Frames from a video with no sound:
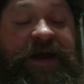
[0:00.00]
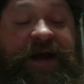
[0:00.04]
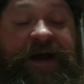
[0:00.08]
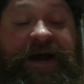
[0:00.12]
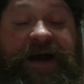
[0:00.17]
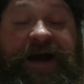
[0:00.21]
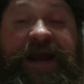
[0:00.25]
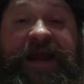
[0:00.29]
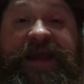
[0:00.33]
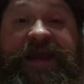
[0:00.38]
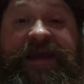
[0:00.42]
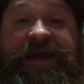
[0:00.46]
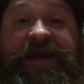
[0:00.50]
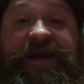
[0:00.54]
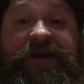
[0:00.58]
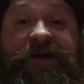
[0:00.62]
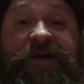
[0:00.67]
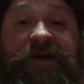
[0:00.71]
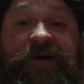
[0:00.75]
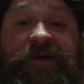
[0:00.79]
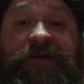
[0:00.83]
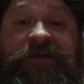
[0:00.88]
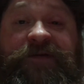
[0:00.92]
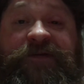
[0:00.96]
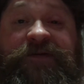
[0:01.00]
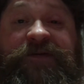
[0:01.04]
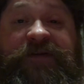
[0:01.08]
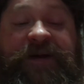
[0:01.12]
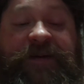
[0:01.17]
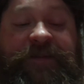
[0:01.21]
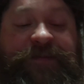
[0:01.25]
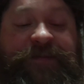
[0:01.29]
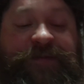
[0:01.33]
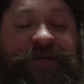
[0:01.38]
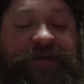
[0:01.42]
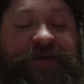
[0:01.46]
I hear
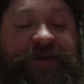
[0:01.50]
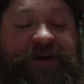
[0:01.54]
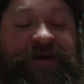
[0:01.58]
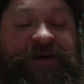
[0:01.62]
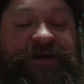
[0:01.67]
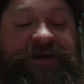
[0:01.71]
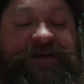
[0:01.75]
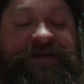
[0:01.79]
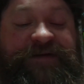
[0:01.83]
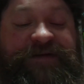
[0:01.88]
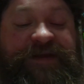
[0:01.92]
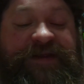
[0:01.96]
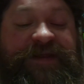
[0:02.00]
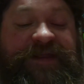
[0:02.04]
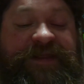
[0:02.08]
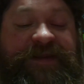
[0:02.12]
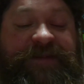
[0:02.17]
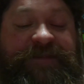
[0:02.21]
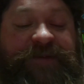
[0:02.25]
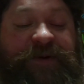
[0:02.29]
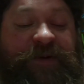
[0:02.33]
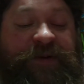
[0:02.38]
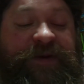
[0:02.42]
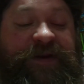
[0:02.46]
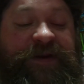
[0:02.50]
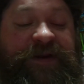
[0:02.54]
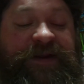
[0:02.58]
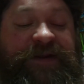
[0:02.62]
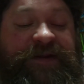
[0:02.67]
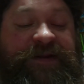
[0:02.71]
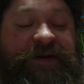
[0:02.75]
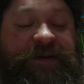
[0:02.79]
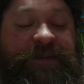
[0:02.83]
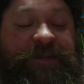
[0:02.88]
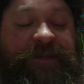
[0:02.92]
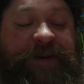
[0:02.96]
something, said the poky
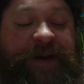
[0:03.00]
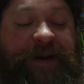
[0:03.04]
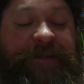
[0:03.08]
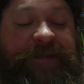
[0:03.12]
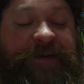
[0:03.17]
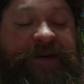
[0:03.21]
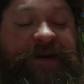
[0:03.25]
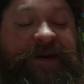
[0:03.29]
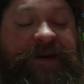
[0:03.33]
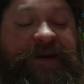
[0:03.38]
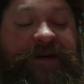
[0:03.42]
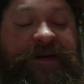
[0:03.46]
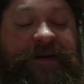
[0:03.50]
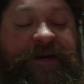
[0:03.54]
little puppy.